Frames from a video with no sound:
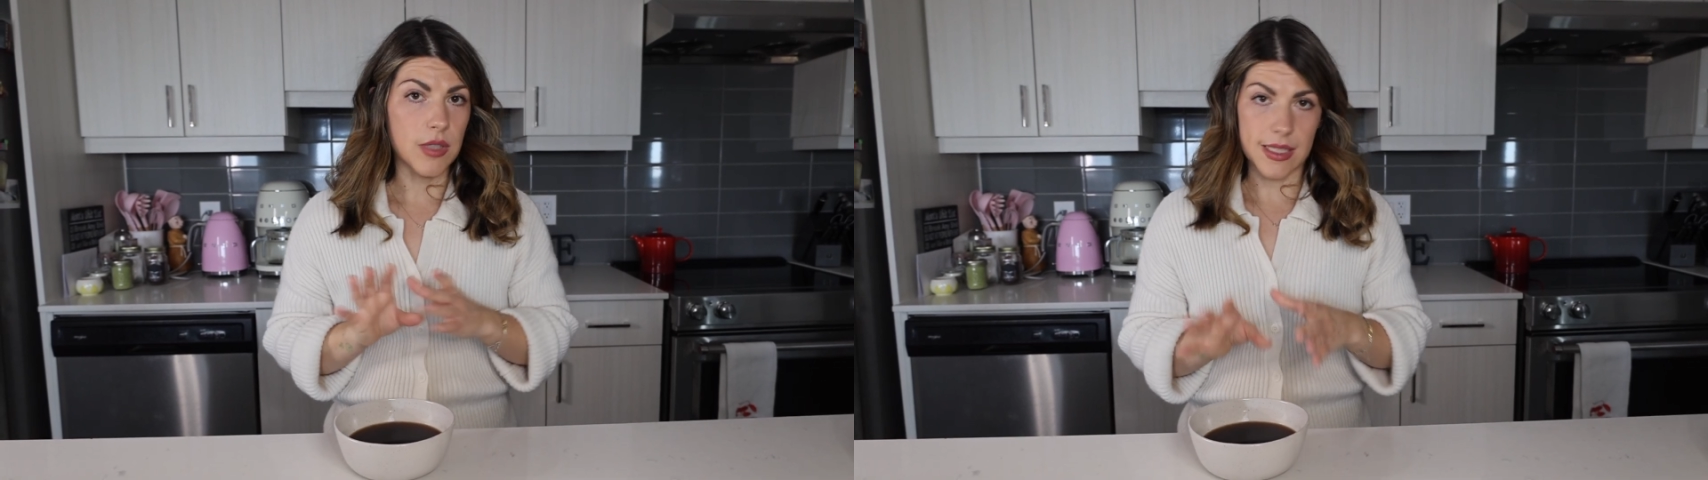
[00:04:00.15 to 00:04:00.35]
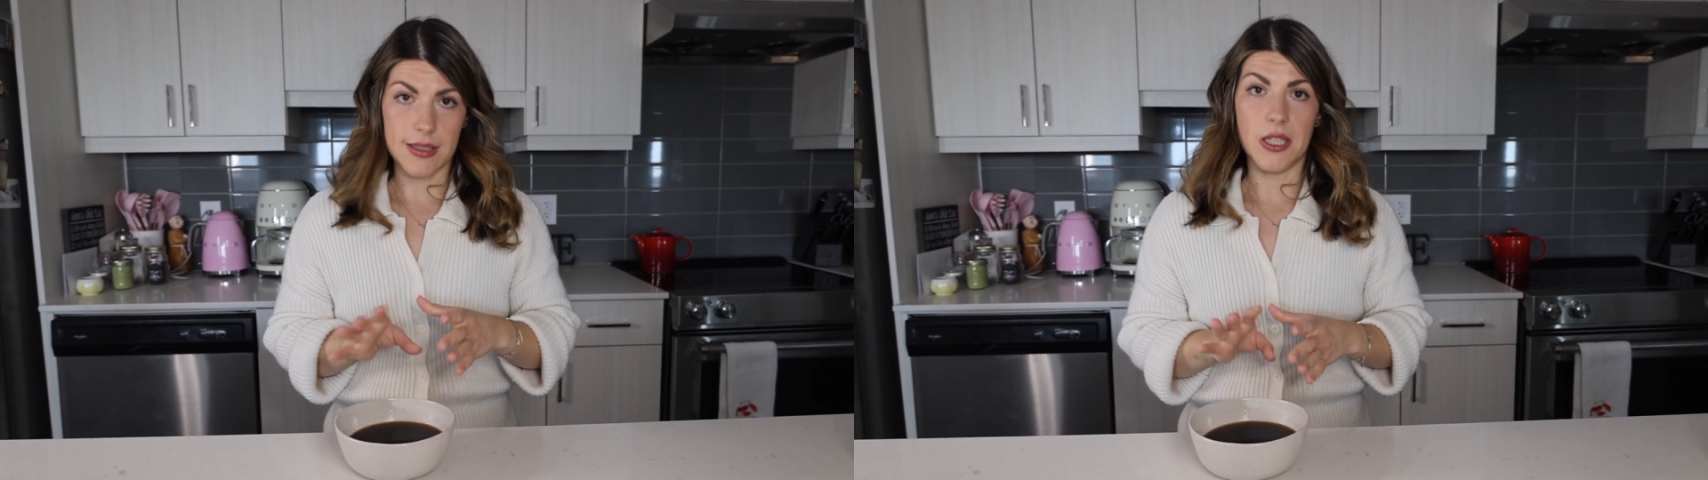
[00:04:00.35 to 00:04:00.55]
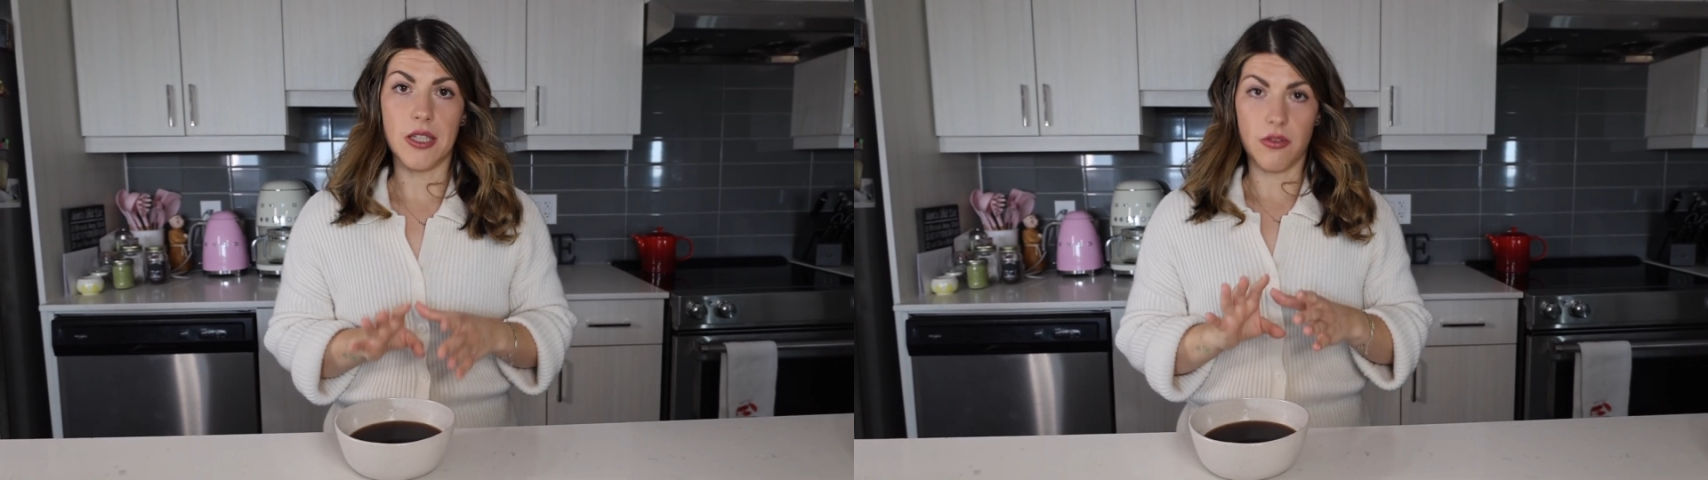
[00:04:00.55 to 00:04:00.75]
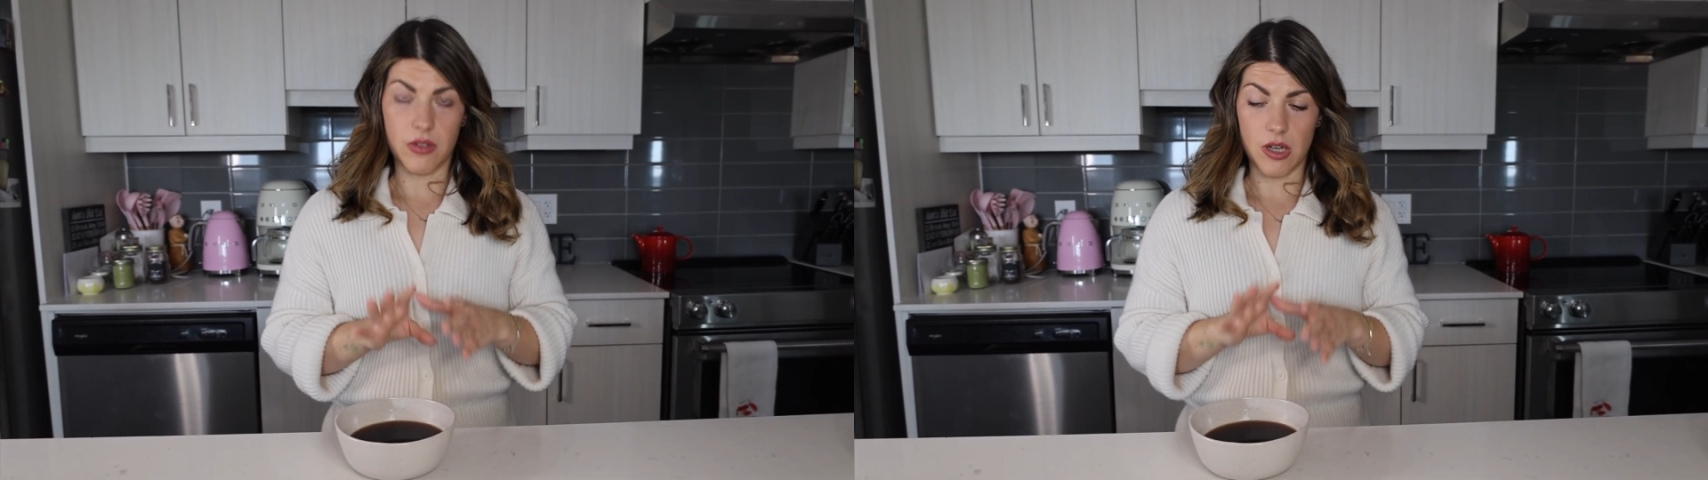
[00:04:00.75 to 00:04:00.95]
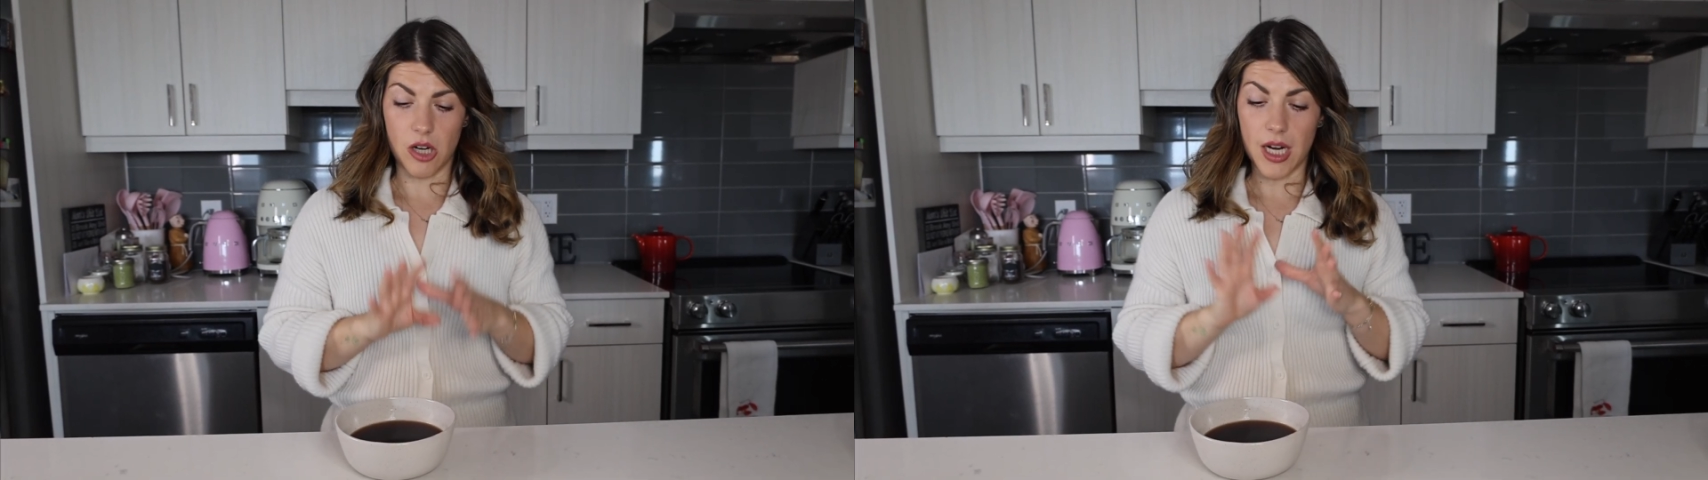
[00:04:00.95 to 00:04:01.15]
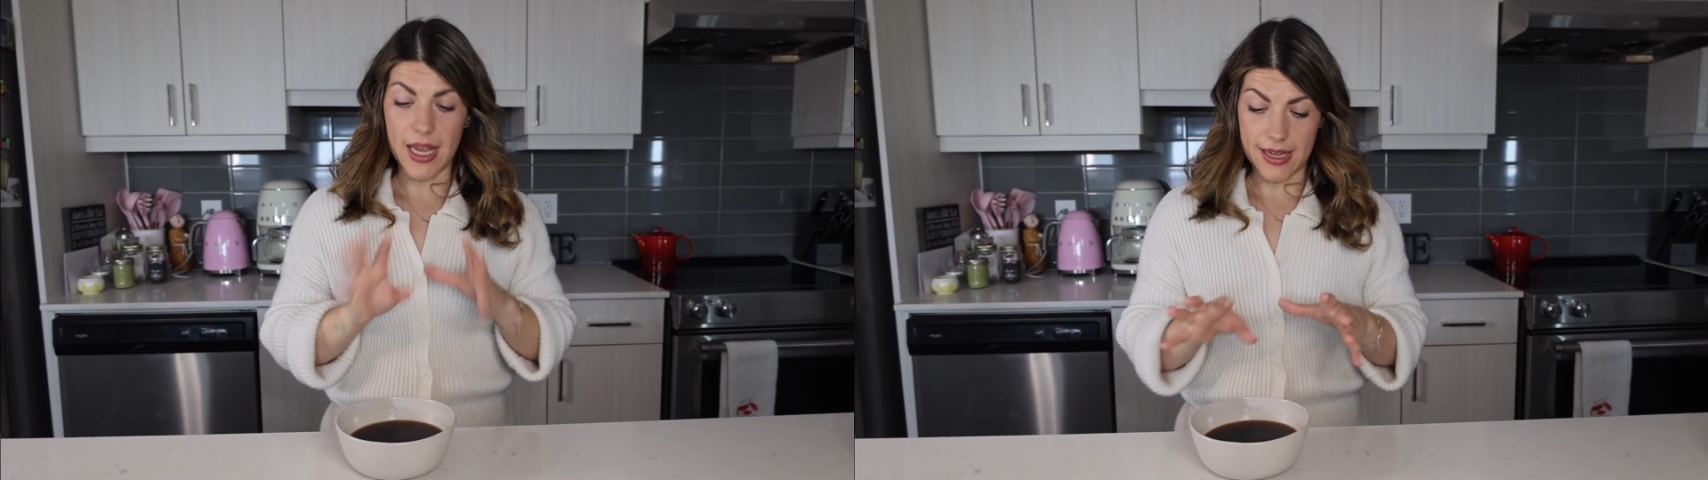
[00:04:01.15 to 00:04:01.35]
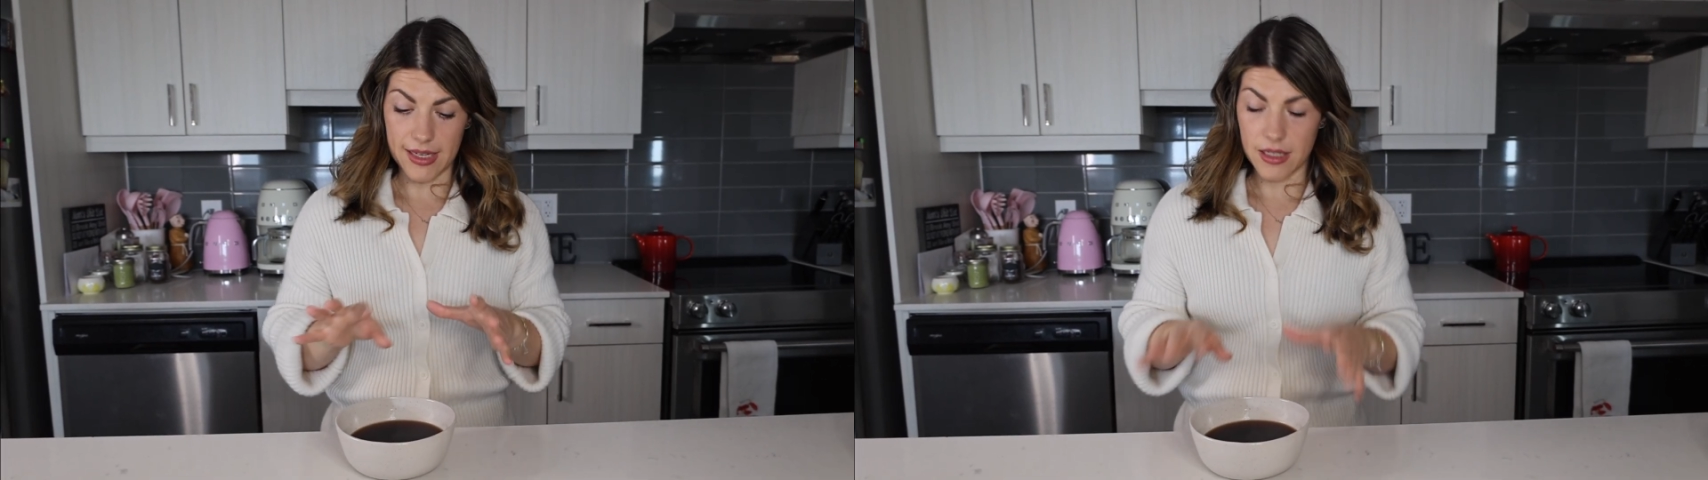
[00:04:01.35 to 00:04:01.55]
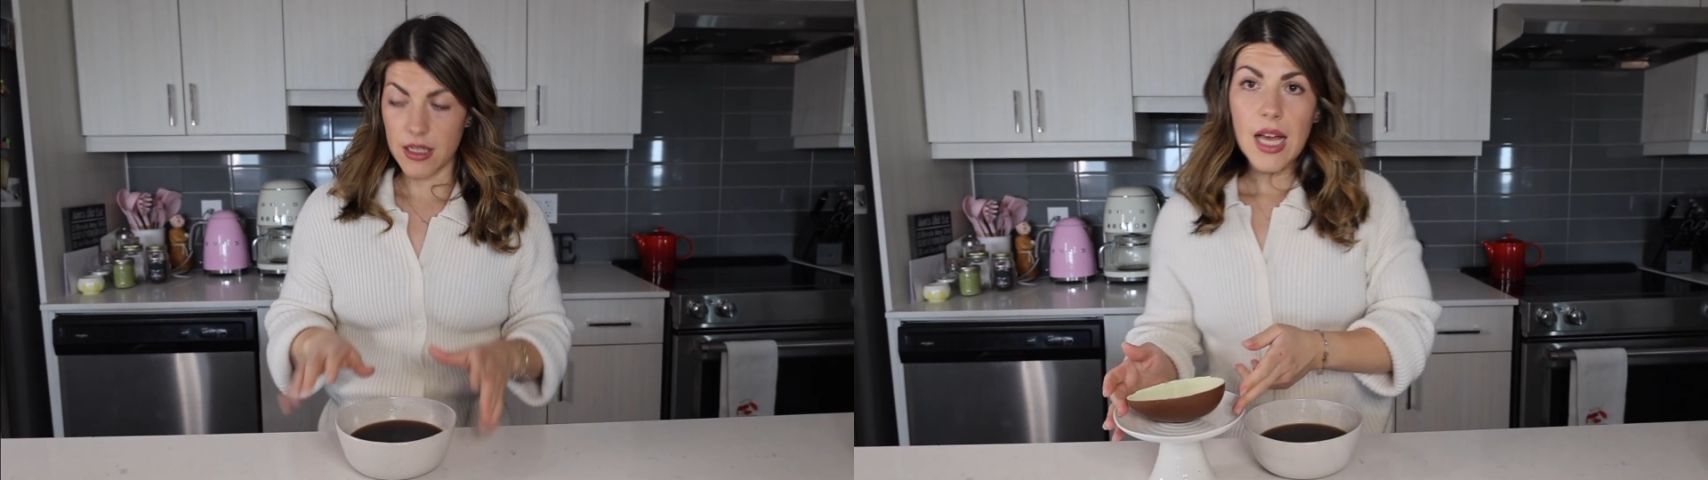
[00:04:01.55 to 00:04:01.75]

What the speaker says: inside of our egg.